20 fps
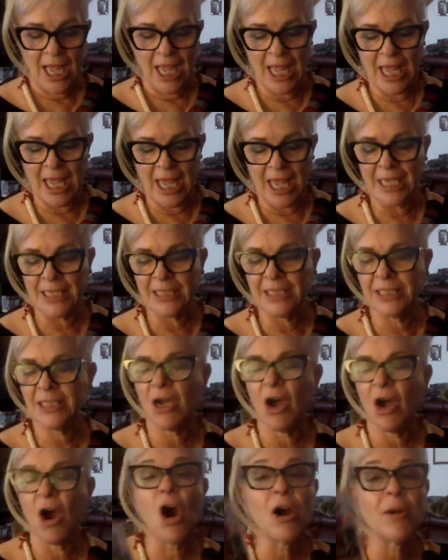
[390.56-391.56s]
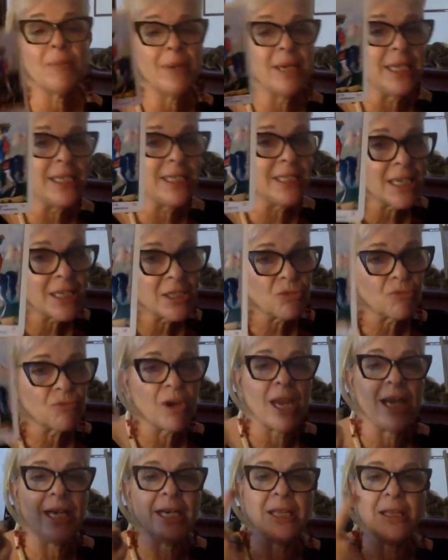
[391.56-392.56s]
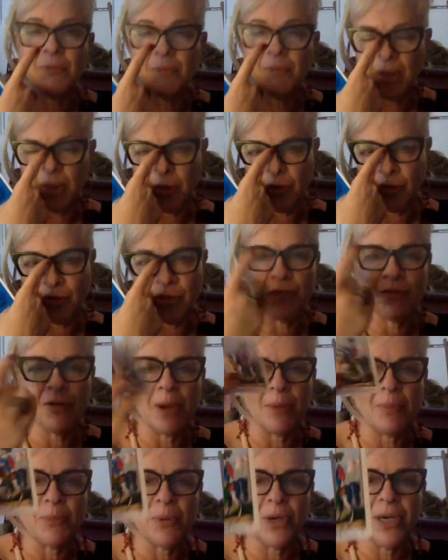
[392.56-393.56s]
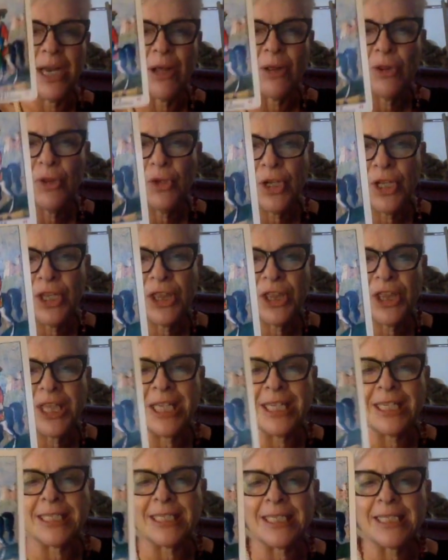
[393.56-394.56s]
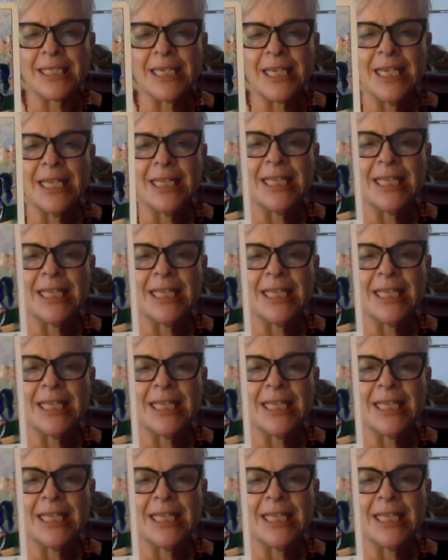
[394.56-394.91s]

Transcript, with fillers: And harmony does reign in the month of November. Now, look at this.